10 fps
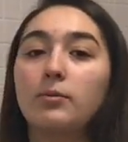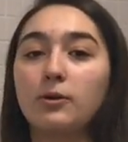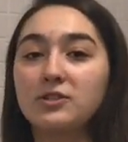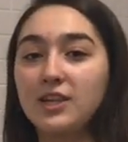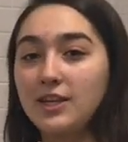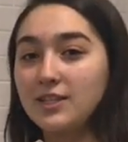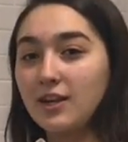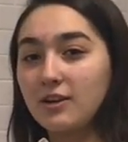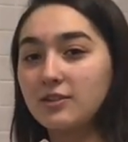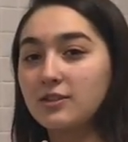plus c is
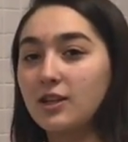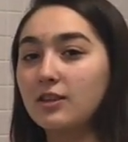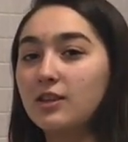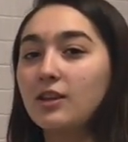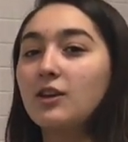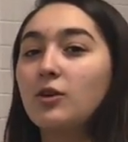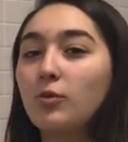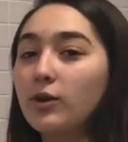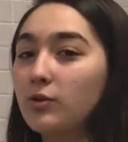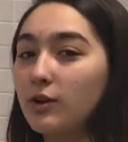a constant
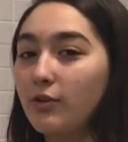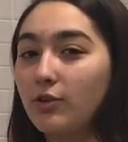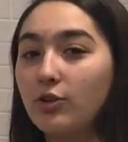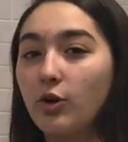when you never